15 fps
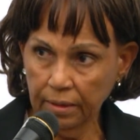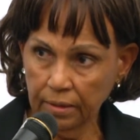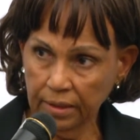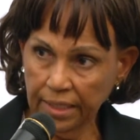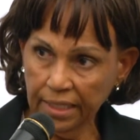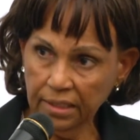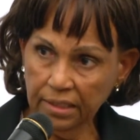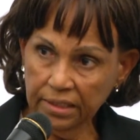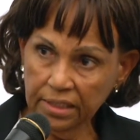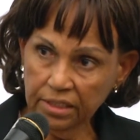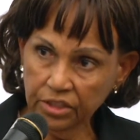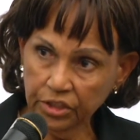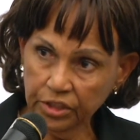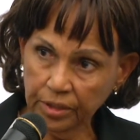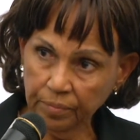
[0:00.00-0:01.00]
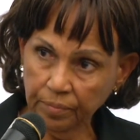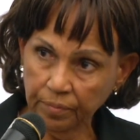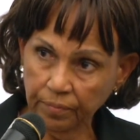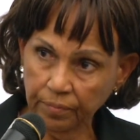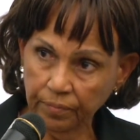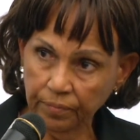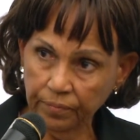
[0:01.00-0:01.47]
get leadership
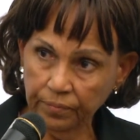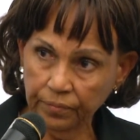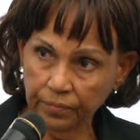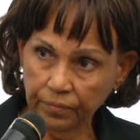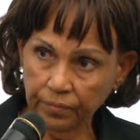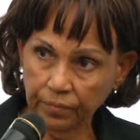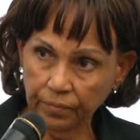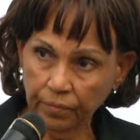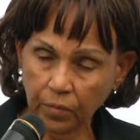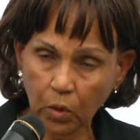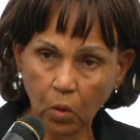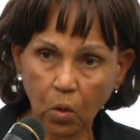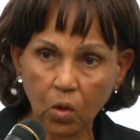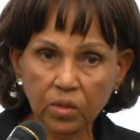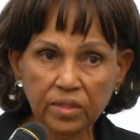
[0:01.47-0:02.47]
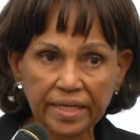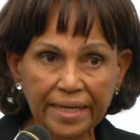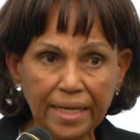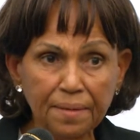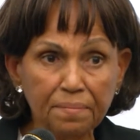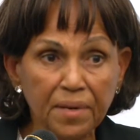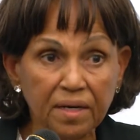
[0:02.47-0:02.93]
on the
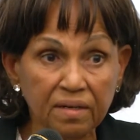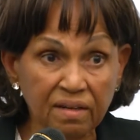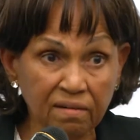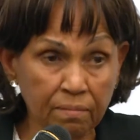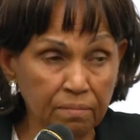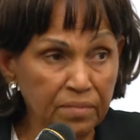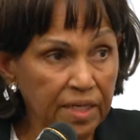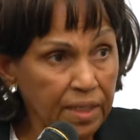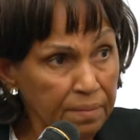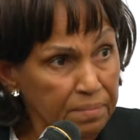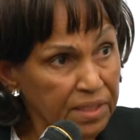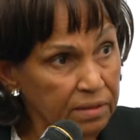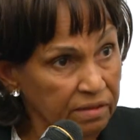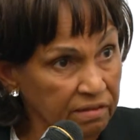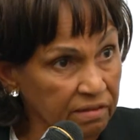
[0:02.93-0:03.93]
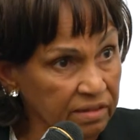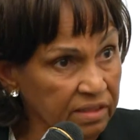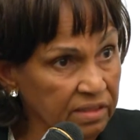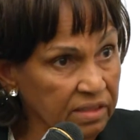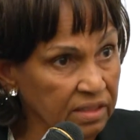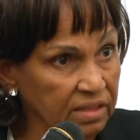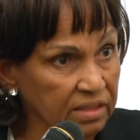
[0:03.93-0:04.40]

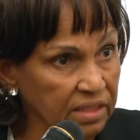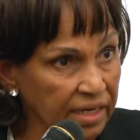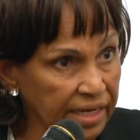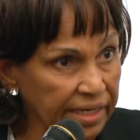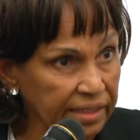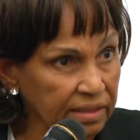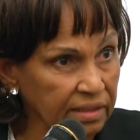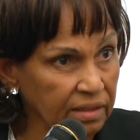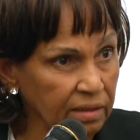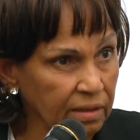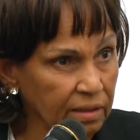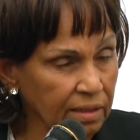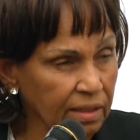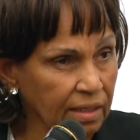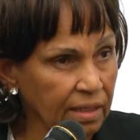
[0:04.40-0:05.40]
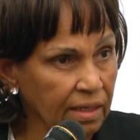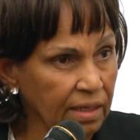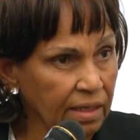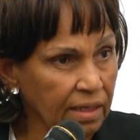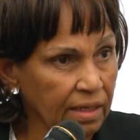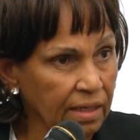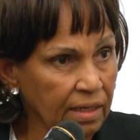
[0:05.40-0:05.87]
immaterialistic side
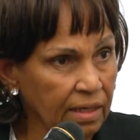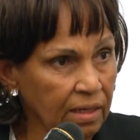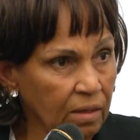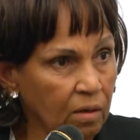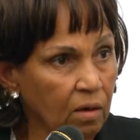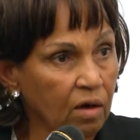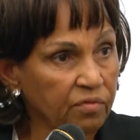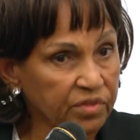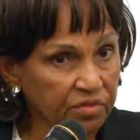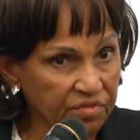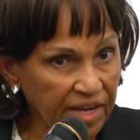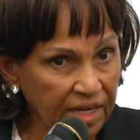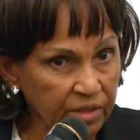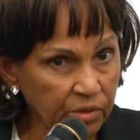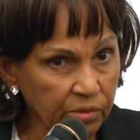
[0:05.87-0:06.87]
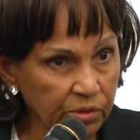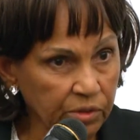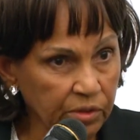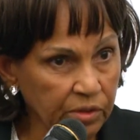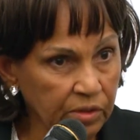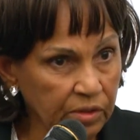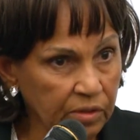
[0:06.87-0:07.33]
of the values.